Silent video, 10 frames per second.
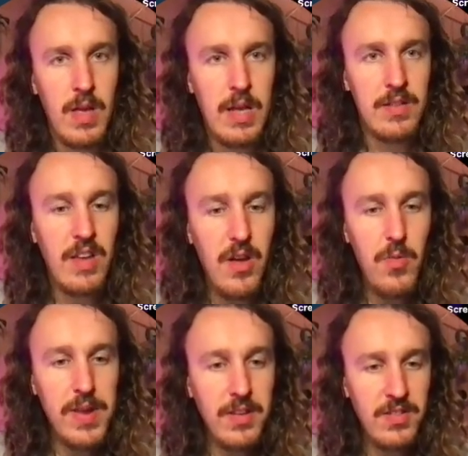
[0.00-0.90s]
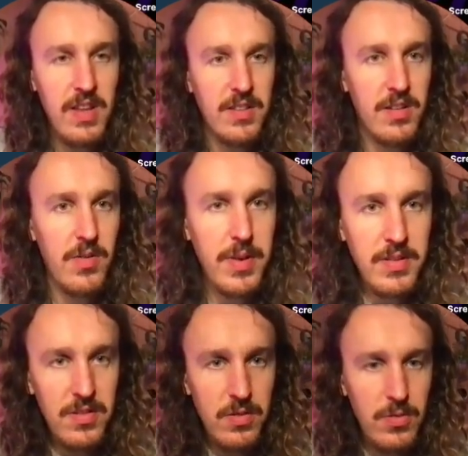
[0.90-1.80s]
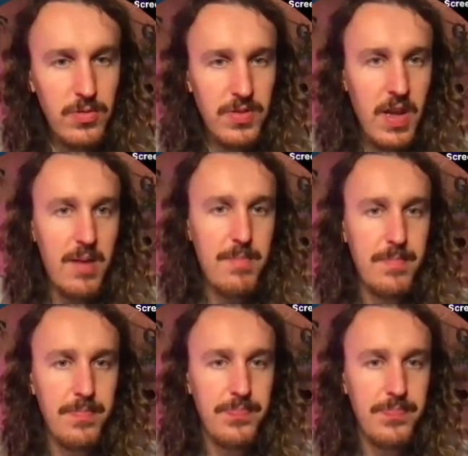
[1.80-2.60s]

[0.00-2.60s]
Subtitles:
so we just need to install some